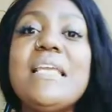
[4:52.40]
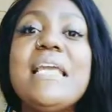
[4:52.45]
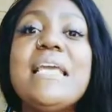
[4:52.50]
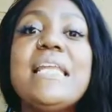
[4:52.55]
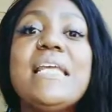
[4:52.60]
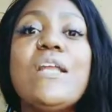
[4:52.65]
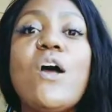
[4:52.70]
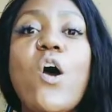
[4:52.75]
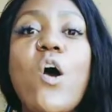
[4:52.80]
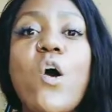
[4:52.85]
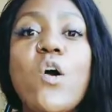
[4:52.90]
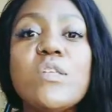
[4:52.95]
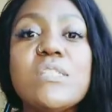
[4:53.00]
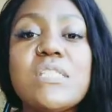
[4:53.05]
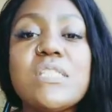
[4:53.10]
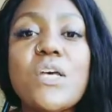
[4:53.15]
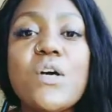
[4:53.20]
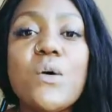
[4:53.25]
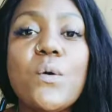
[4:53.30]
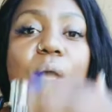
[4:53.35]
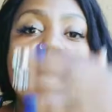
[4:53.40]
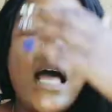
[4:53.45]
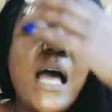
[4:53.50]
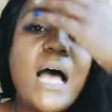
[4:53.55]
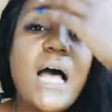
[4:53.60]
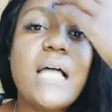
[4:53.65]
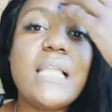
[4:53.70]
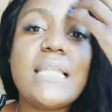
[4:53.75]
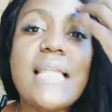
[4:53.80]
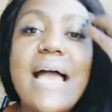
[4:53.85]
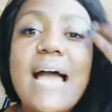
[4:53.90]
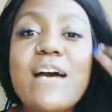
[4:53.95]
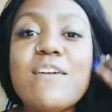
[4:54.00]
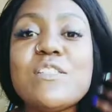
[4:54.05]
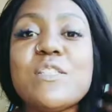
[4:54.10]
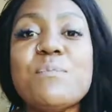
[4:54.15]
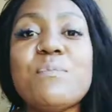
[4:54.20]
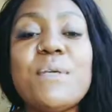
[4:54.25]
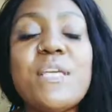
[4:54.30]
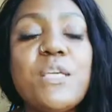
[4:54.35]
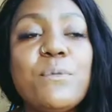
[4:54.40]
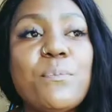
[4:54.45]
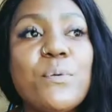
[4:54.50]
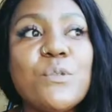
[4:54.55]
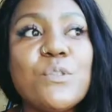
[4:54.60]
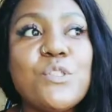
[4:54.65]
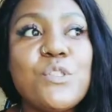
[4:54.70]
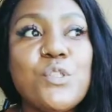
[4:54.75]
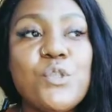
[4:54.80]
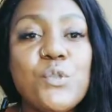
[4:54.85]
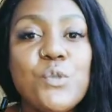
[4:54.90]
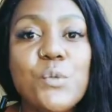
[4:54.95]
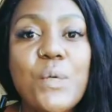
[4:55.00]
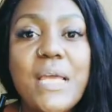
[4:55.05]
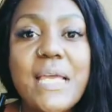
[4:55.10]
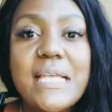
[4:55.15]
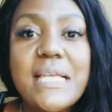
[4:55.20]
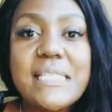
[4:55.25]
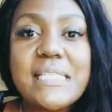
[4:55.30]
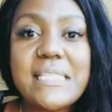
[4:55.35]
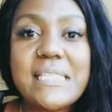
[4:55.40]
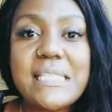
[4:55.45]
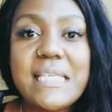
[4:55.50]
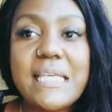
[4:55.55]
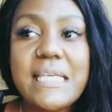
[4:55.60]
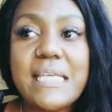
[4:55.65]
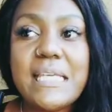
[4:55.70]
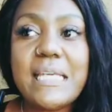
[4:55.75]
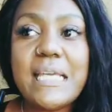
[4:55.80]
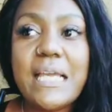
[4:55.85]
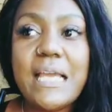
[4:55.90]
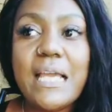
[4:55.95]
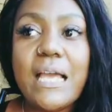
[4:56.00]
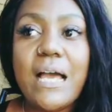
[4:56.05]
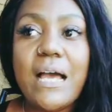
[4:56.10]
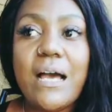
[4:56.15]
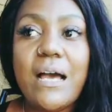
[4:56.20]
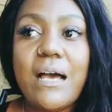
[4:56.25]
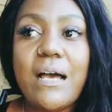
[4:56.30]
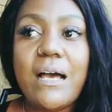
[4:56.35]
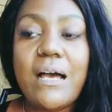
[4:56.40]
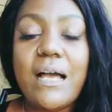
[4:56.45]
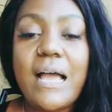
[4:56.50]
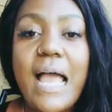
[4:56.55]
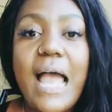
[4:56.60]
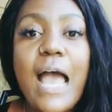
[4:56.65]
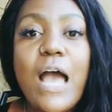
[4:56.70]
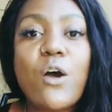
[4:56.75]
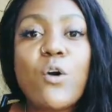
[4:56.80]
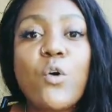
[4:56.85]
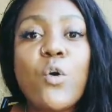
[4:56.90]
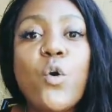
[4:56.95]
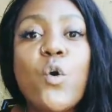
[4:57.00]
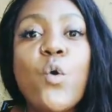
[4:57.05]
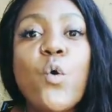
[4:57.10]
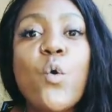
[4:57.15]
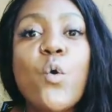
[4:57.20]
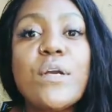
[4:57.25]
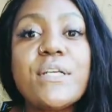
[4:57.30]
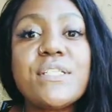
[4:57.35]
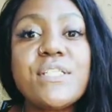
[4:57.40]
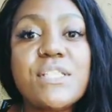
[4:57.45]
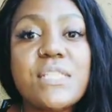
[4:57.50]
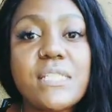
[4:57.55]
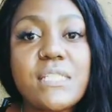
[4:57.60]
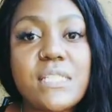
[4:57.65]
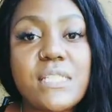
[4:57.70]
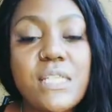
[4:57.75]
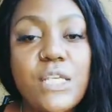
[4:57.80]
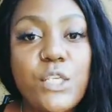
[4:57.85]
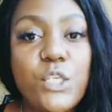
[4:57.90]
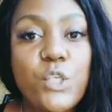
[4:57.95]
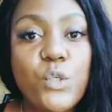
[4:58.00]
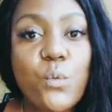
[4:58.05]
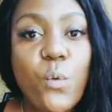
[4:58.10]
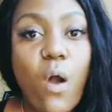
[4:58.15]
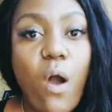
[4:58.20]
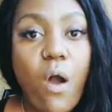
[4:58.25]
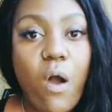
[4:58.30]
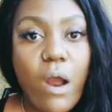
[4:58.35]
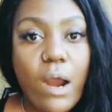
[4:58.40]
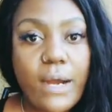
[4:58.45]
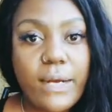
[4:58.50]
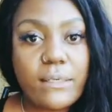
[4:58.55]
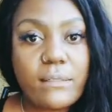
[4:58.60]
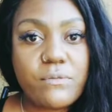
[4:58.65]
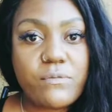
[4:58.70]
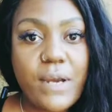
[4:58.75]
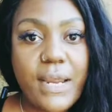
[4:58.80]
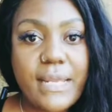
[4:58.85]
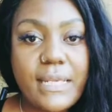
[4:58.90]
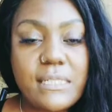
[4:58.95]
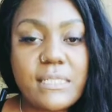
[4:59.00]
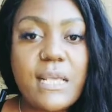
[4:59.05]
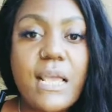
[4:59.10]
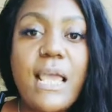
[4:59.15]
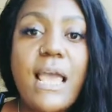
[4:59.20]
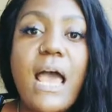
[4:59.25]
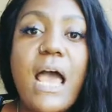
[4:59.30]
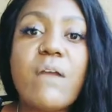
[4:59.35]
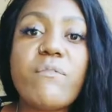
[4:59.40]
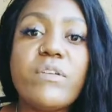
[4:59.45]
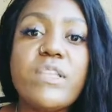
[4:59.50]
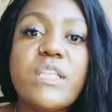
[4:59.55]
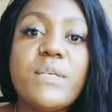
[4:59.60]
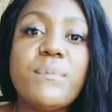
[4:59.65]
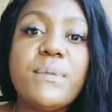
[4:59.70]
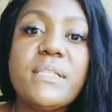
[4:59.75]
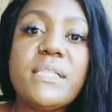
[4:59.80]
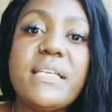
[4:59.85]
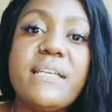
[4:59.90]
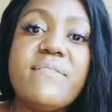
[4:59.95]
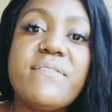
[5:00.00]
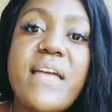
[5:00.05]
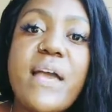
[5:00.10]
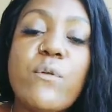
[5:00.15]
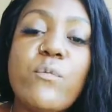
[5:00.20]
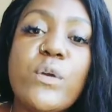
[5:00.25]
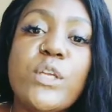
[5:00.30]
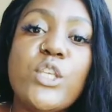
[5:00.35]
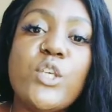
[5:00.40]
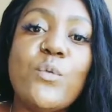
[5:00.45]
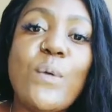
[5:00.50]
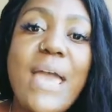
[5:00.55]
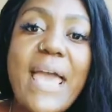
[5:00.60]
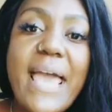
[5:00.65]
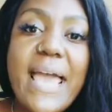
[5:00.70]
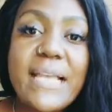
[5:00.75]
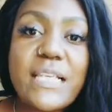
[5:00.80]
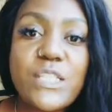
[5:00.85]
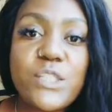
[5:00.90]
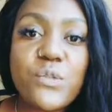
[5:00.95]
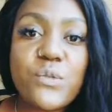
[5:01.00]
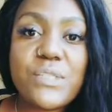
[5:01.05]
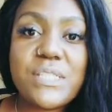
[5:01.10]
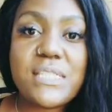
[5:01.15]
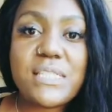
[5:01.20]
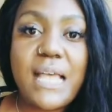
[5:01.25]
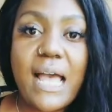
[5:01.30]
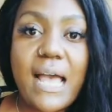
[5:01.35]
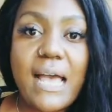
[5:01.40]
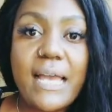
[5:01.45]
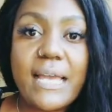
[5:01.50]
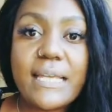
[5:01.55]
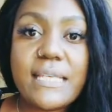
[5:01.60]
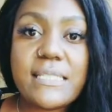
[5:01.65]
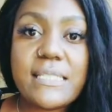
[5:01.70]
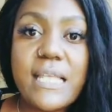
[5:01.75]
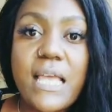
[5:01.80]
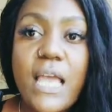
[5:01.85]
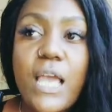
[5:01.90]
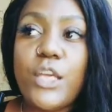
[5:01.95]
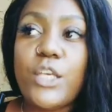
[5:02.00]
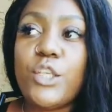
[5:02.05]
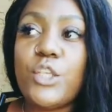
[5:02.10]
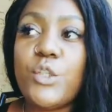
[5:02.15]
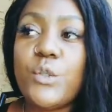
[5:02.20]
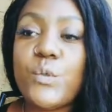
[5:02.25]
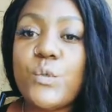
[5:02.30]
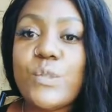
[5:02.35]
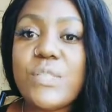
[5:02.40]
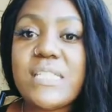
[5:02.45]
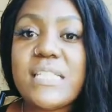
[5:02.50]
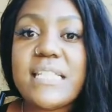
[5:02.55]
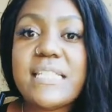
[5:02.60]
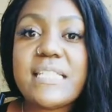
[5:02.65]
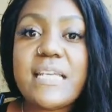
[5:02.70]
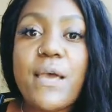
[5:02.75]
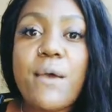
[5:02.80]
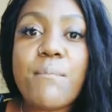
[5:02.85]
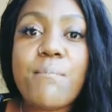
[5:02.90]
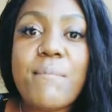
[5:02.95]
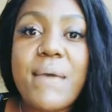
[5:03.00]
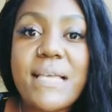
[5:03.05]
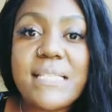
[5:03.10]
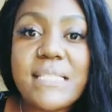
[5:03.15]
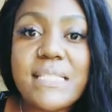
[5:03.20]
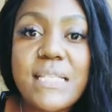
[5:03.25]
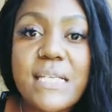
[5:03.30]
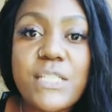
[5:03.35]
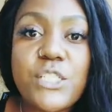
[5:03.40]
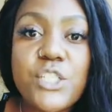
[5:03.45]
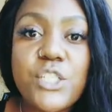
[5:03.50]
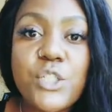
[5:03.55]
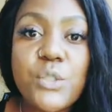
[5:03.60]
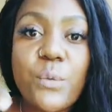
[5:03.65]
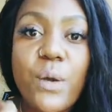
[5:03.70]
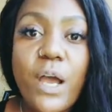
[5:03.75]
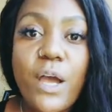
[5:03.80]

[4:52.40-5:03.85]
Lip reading: And it also allows people to see how gorgeous you are, right? I really believe that when you exercise, you send a message to